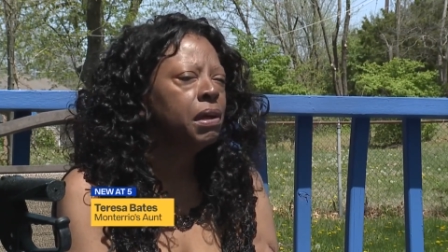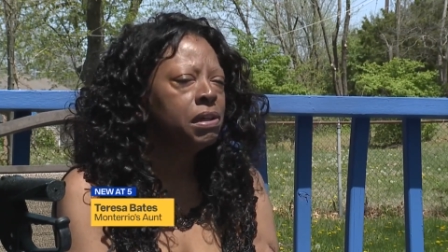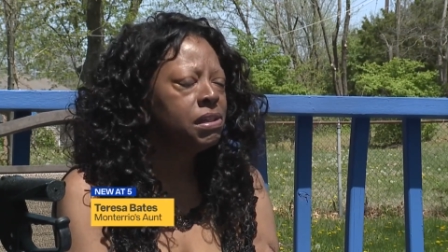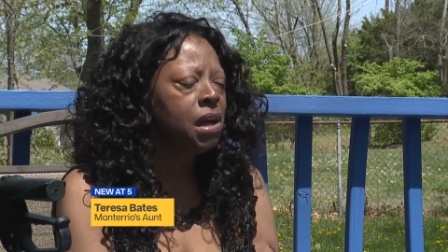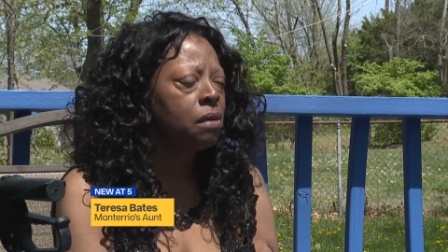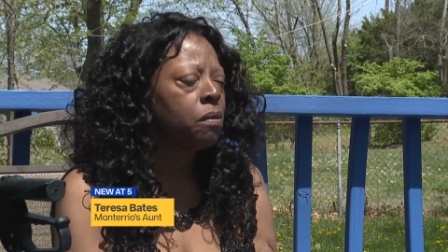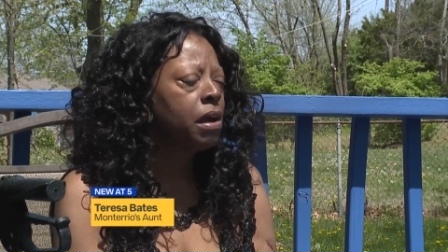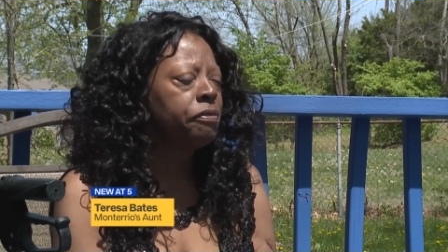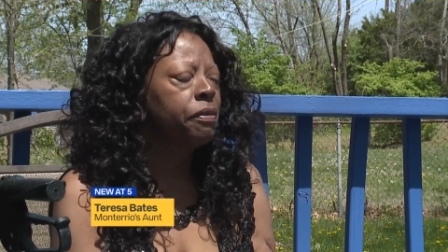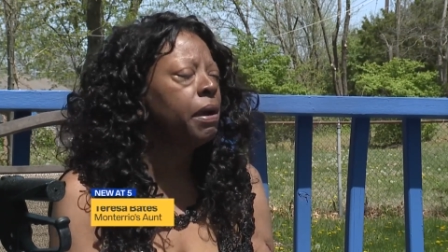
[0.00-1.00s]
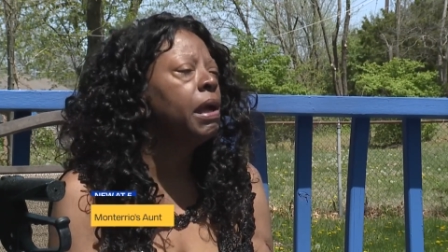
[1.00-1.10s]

It's not right for